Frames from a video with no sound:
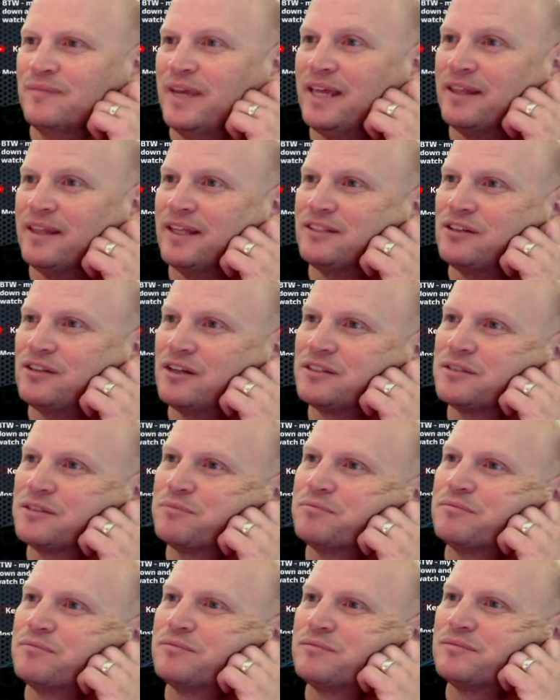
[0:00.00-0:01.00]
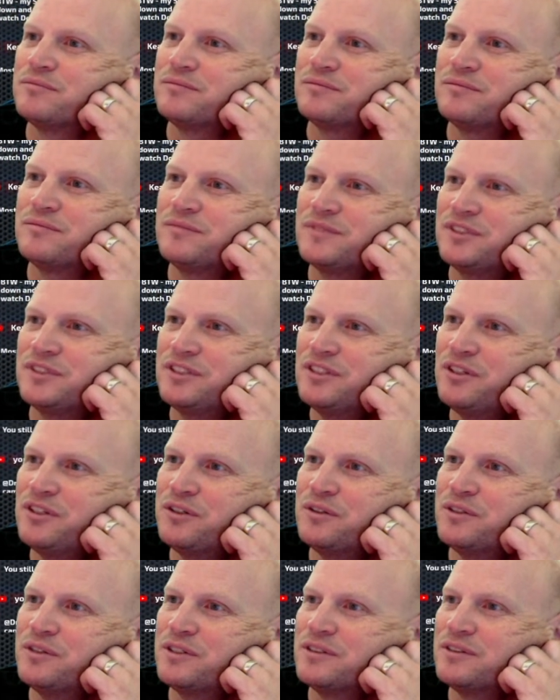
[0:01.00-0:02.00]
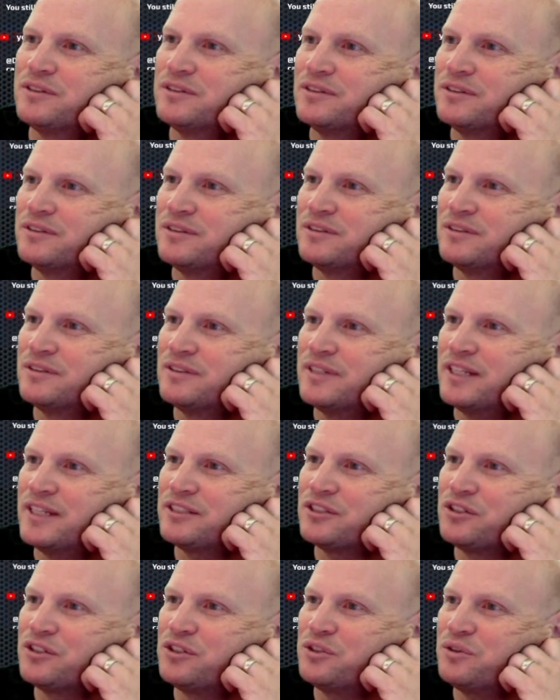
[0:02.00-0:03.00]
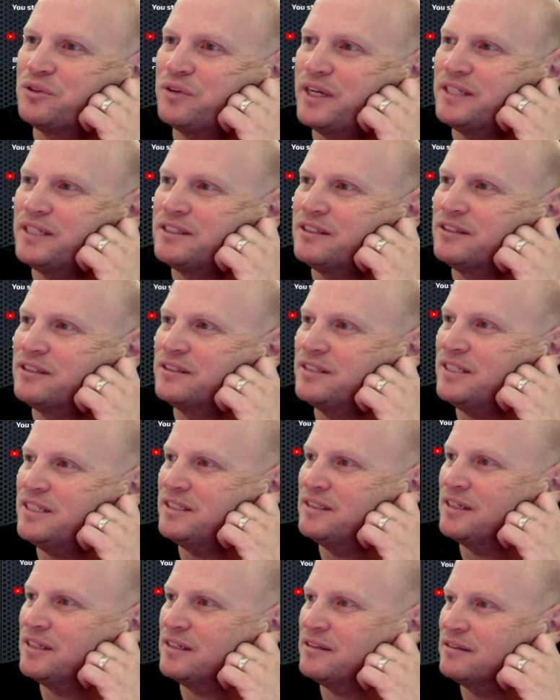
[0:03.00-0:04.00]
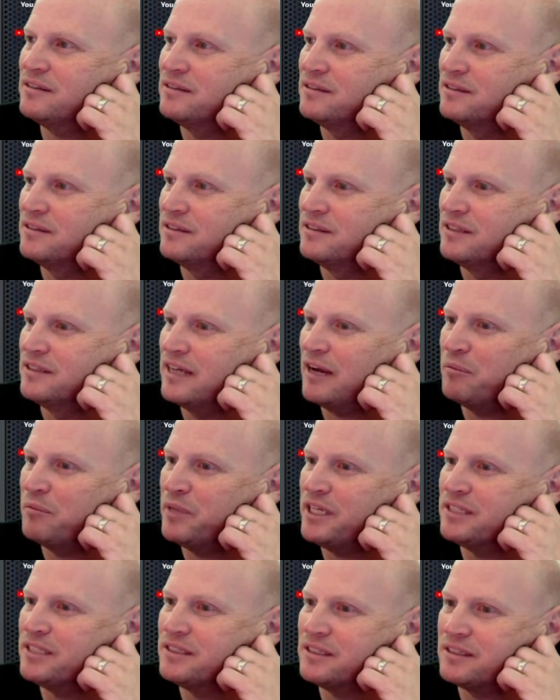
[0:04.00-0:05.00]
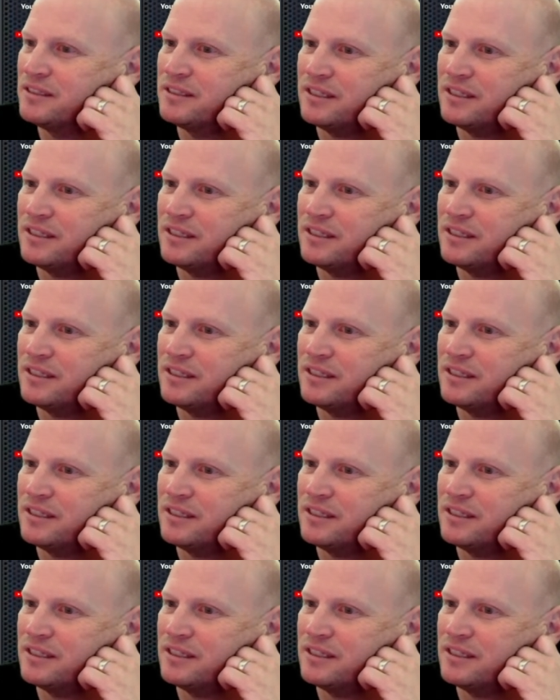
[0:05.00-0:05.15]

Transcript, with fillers: it? Man, that's awesome, dude. That's a crazy good detail. How big is